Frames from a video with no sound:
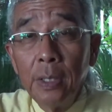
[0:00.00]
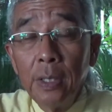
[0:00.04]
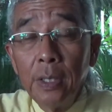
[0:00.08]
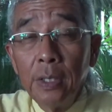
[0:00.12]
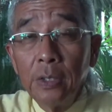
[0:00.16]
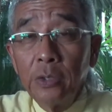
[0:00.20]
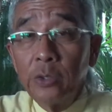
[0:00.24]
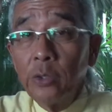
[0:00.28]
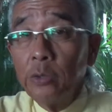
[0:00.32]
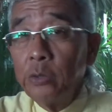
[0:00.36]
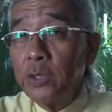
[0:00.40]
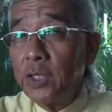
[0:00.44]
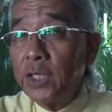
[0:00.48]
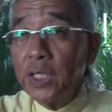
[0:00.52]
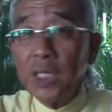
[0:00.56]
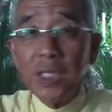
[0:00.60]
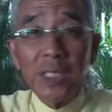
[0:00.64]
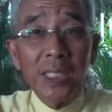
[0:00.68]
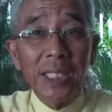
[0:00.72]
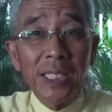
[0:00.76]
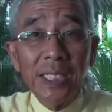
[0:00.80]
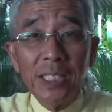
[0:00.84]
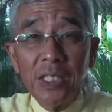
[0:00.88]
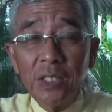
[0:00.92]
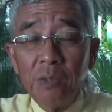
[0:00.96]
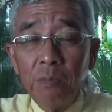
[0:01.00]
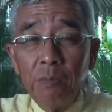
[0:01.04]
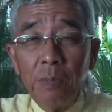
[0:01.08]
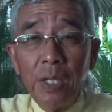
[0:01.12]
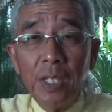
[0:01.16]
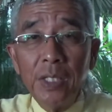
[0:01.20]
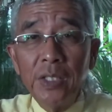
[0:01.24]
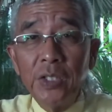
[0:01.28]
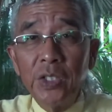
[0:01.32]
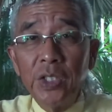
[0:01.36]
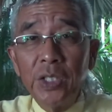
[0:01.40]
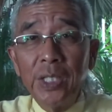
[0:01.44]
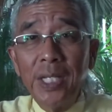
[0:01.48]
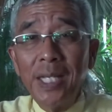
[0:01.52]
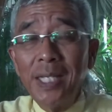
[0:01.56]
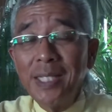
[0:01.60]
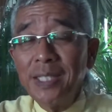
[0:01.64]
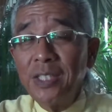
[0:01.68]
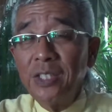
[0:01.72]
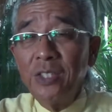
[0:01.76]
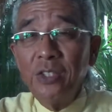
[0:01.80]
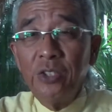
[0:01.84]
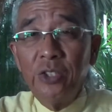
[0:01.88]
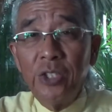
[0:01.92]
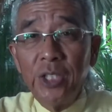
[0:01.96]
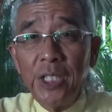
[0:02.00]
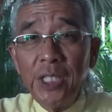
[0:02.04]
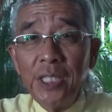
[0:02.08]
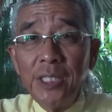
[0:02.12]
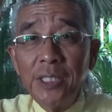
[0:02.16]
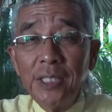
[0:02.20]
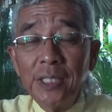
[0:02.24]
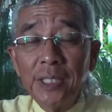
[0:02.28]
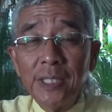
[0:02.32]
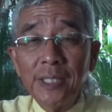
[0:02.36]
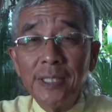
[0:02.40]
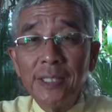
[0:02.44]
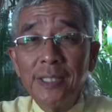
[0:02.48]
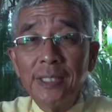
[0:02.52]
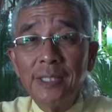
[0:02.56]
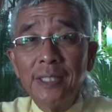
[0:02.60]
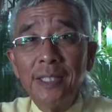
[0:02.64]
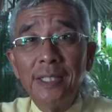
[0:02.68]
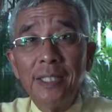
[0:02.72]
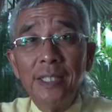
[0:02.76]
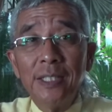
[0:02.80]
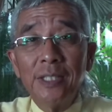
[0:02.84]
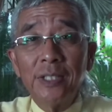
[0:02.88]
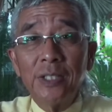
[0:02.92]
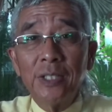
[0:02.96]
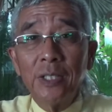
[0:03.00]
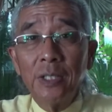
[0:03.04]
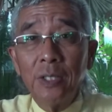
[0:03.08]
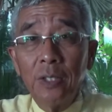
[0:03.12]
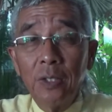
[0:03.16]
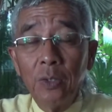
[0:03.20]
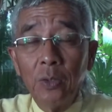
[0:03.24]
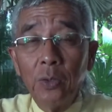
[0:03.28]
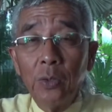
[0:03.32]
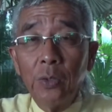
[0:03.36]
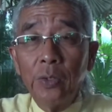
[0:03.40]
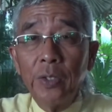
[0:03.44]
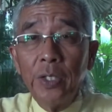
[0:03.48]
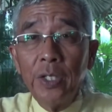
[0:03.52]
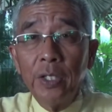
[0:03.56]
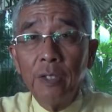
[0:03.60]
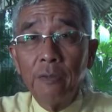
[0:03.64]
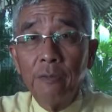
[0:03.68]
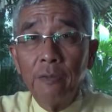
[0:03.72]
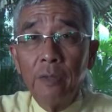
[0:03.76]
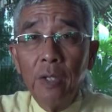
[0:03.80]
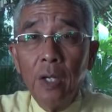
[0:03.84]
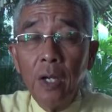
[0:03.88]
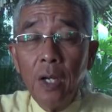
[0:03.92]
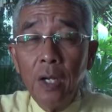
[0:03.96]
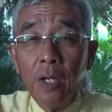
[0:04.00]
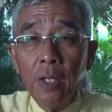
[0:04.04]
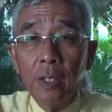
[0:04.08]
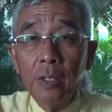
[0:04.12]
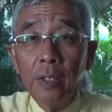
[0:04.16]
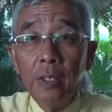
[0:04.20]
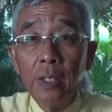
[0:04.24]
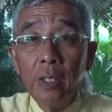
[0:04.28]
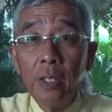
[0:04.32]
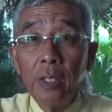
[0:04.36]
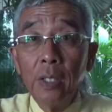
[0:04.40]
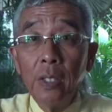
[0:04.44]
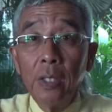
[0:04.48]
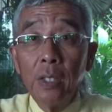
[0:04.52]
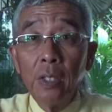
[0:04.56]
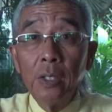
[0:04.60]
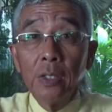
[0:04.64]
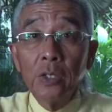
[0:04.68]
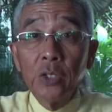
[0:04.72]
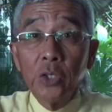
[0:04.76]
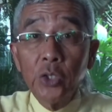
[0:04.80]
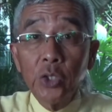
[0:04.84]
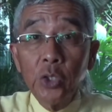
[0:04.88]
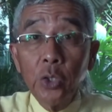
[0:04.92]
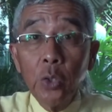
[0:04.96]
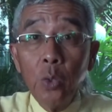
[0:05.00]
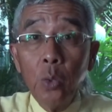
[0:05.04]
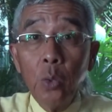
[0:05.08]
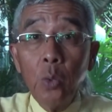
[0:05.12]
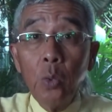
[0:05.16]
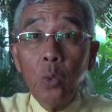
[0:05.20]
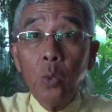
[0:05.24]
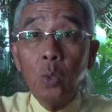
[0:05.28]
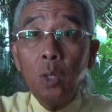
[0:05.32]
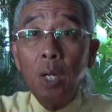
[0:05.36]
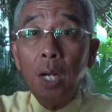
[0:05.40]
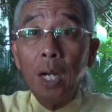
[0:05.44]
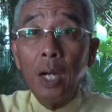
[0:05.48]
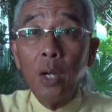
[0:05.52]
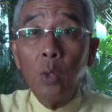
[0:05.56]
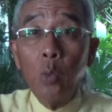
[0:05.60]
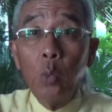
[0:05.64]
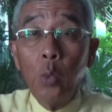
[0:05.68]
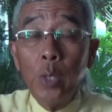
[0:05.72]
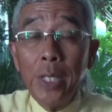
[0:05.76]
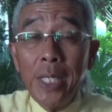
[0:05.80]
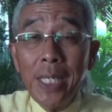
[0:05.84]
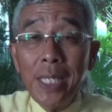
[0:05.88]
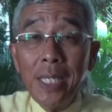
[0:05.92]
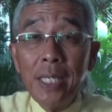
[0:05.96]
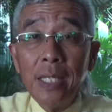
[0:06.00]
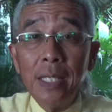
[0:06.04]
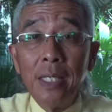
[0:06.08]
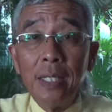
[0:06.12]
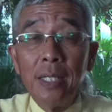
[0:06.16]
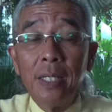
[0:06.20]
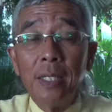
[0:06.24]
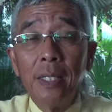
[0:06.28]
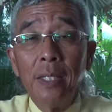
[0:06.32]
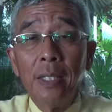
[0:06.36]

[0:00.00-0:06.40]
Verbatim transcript: So, just as much as Jesus is the glory of God, so are we.